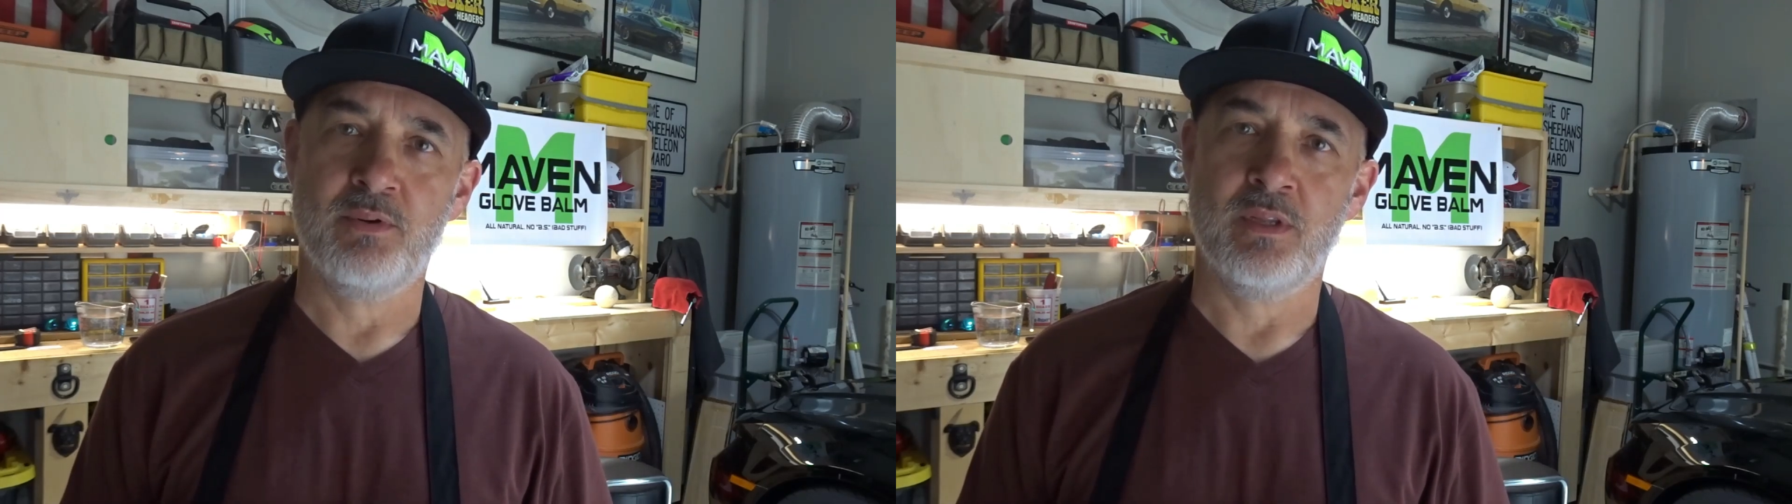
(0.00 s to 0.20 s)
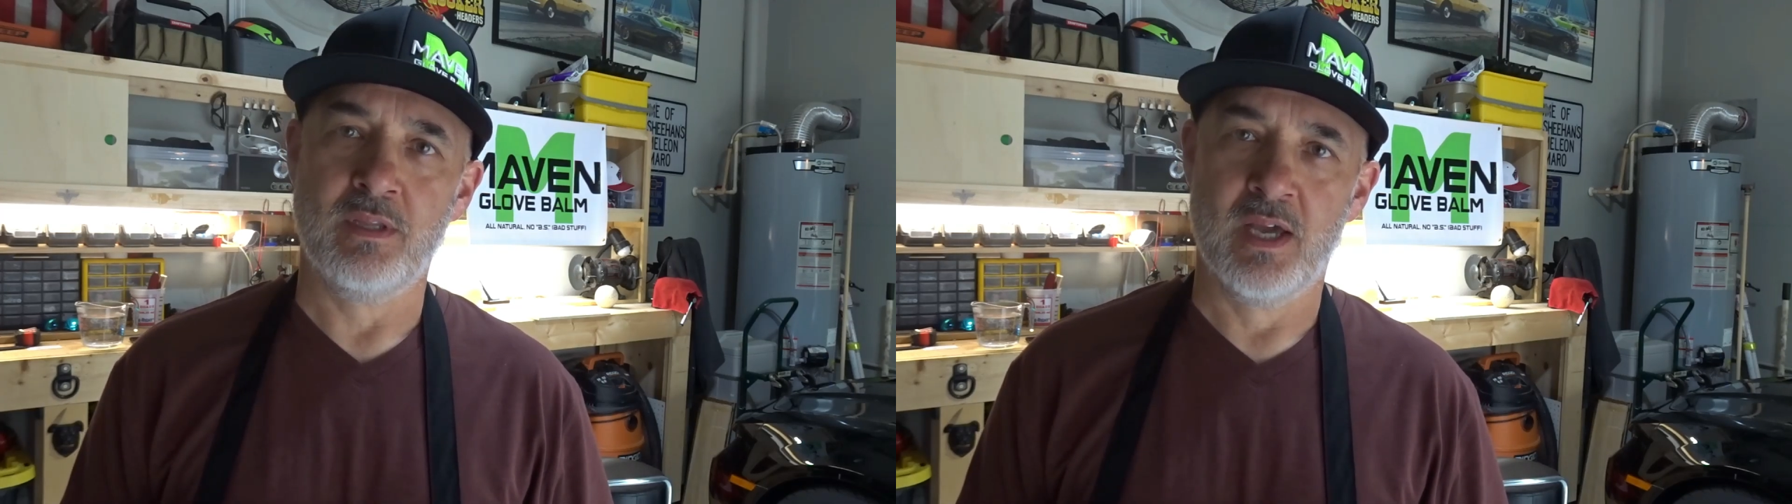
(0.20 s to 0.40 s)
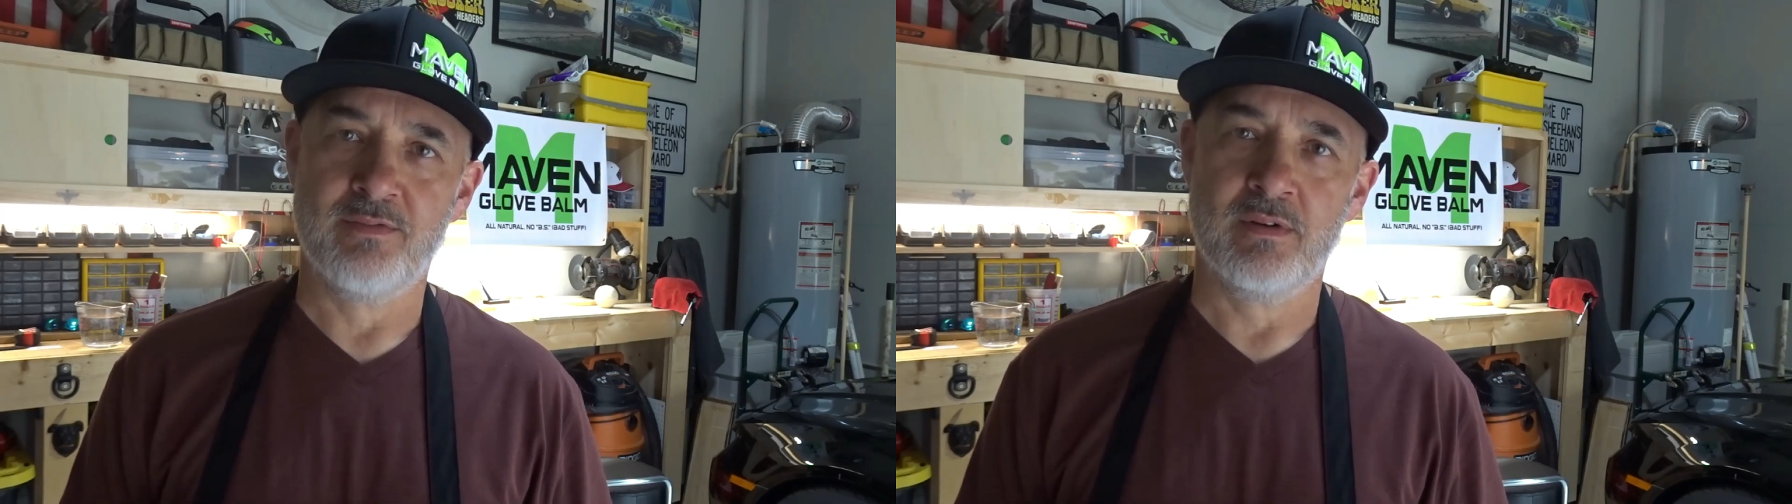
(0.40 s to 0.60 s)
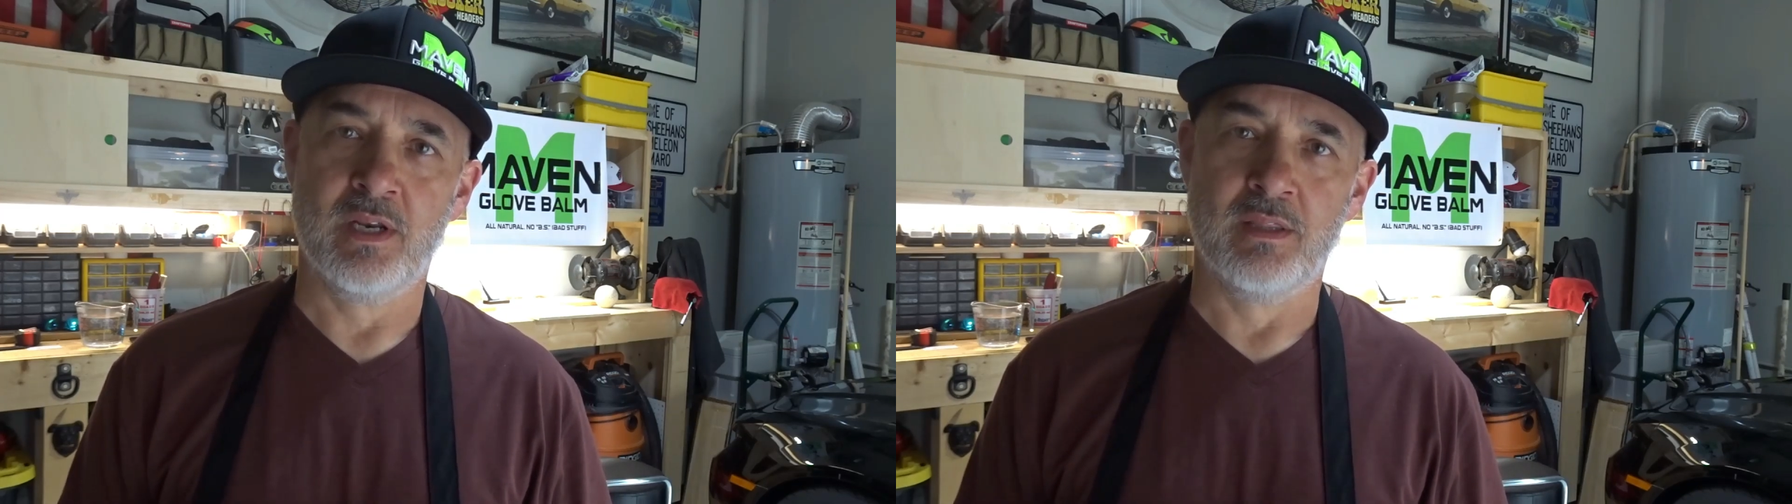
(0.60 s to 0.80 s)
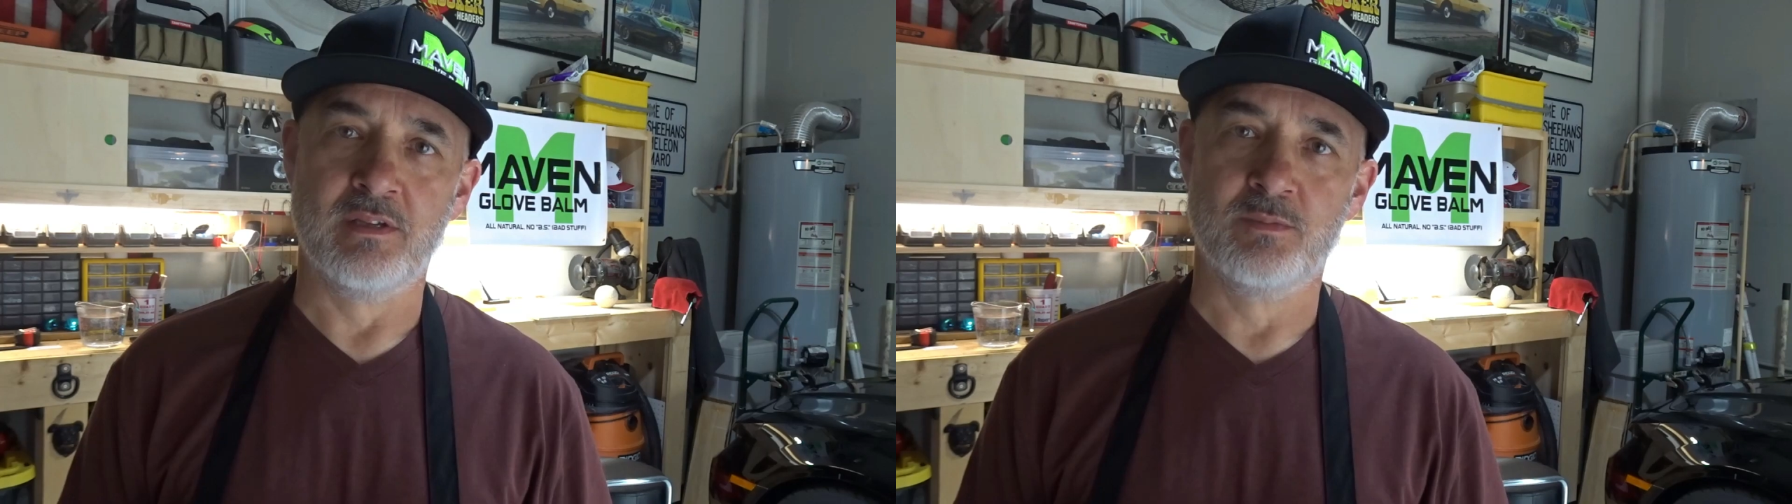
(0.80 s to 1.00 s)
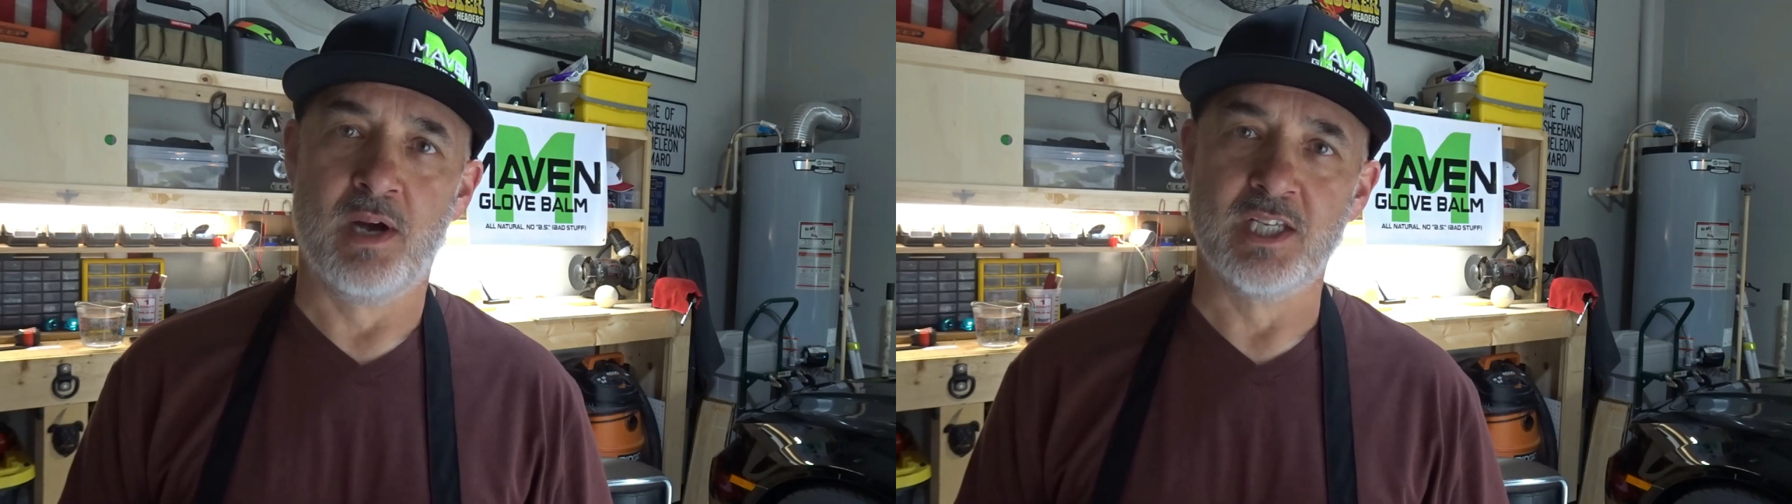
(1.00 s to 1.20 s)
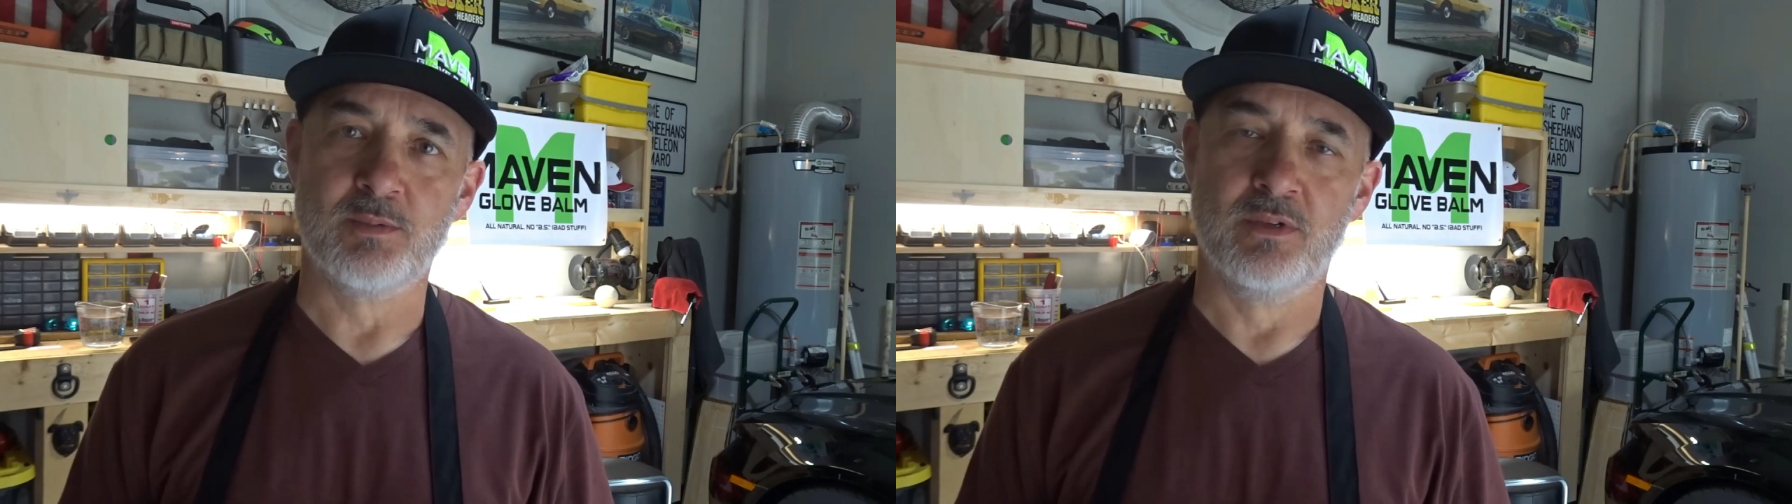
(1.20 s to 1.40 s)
put in the effort, anything's possible.